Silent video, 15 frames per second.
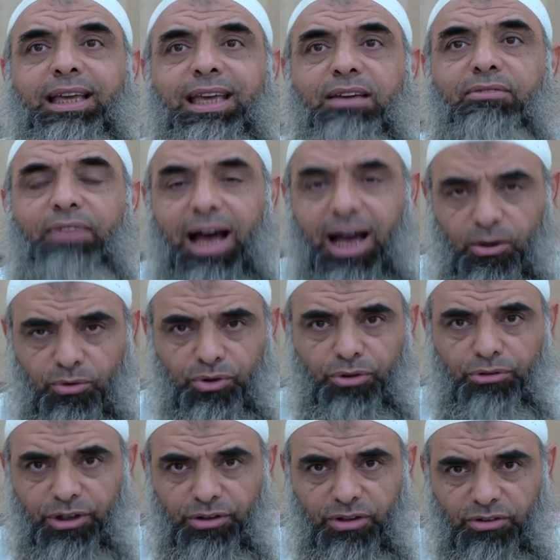give out
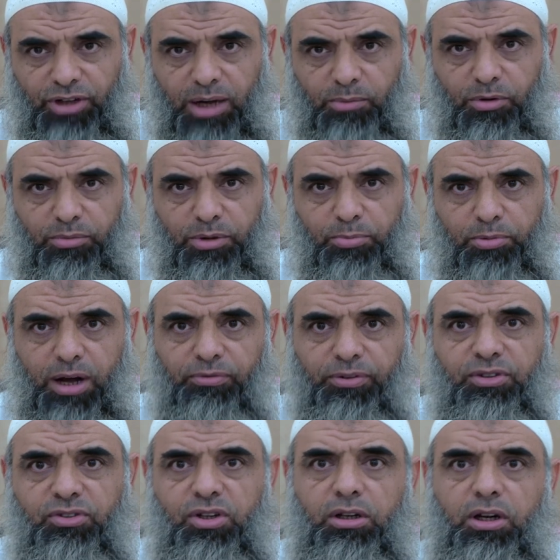during the time of the
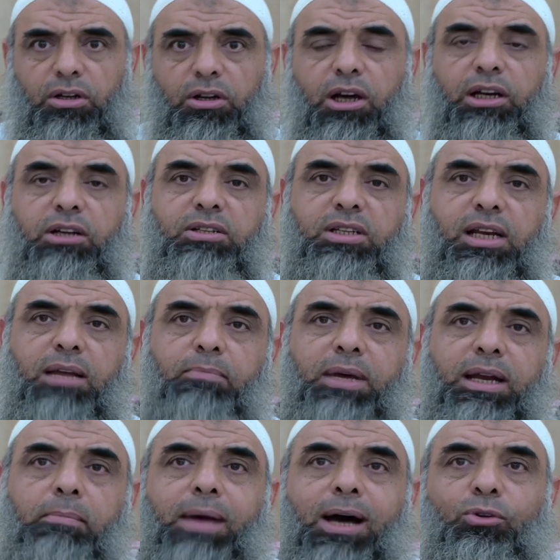Prophet sallallahu alaihi wasallam
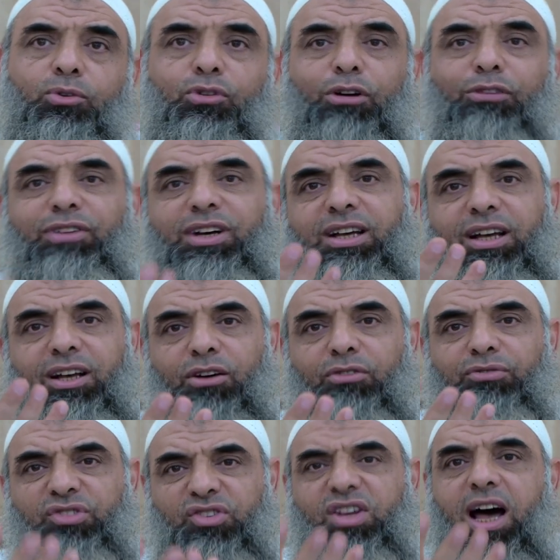an amount of
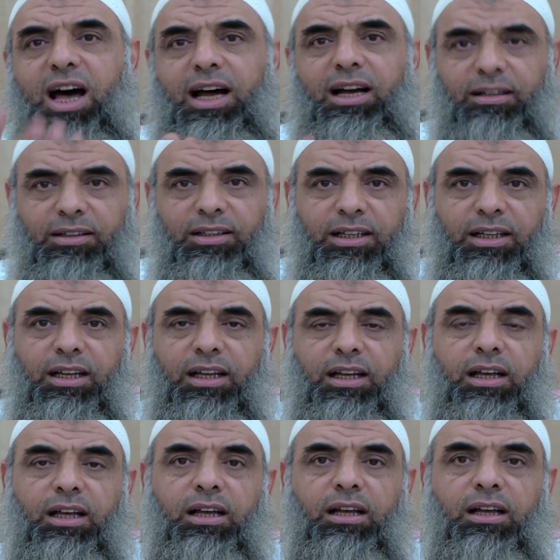sa'
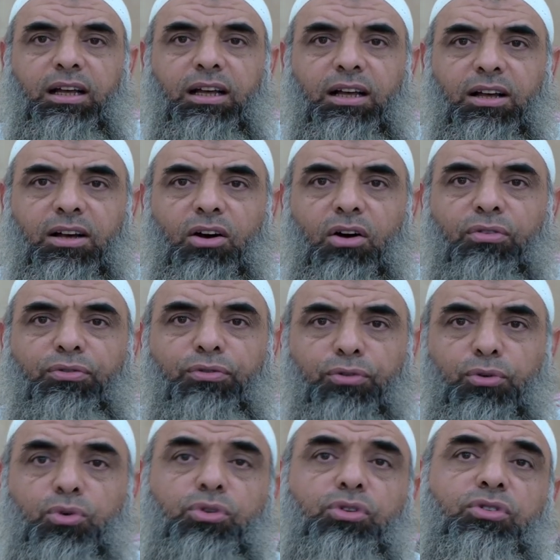of
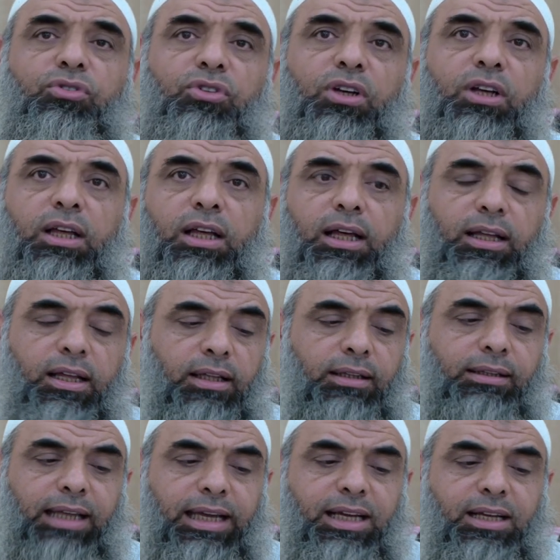food,
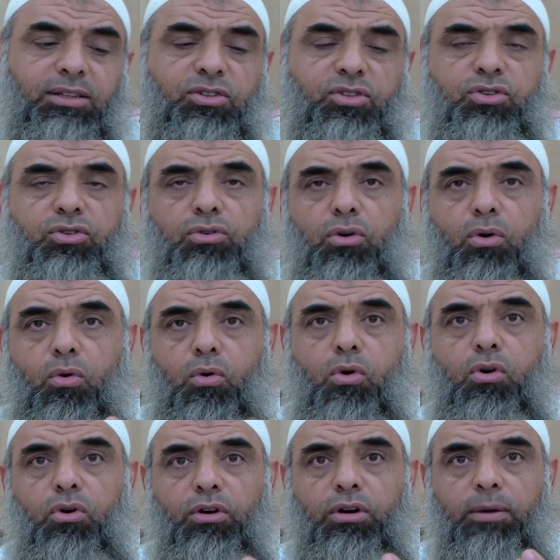dates
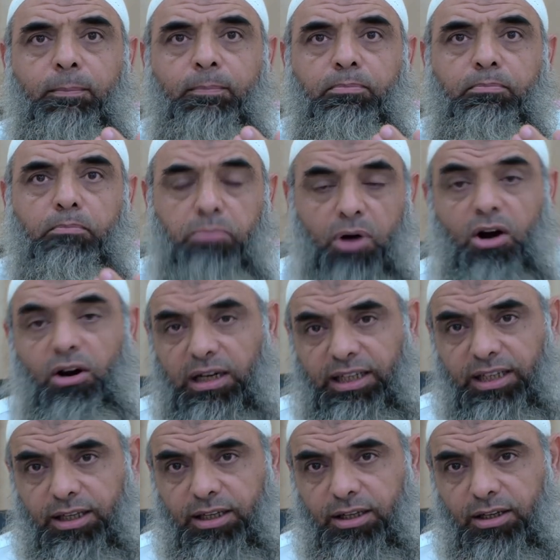or
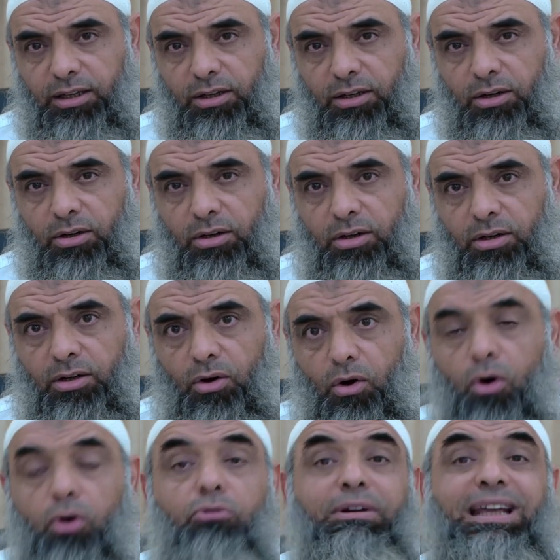barley
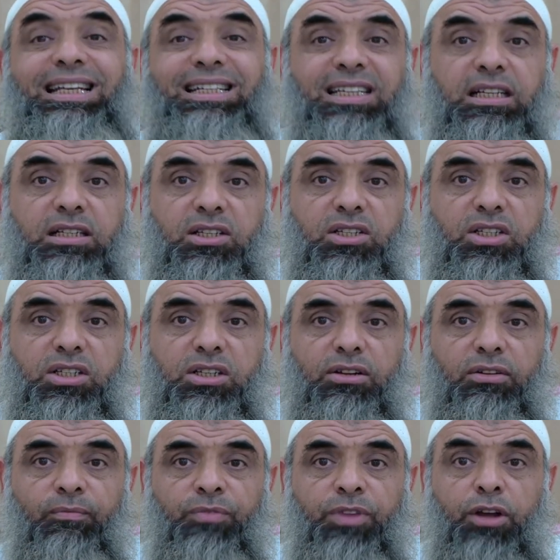or raisins.
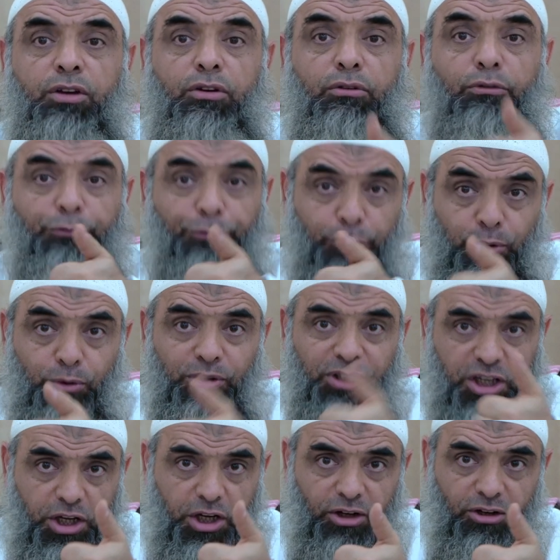Food
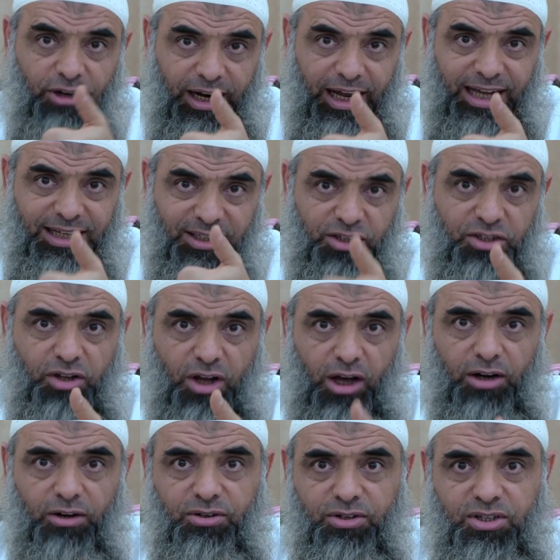here, as the
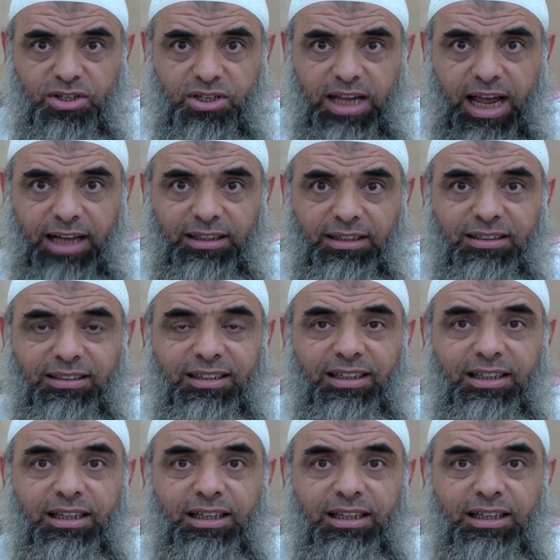scholars said,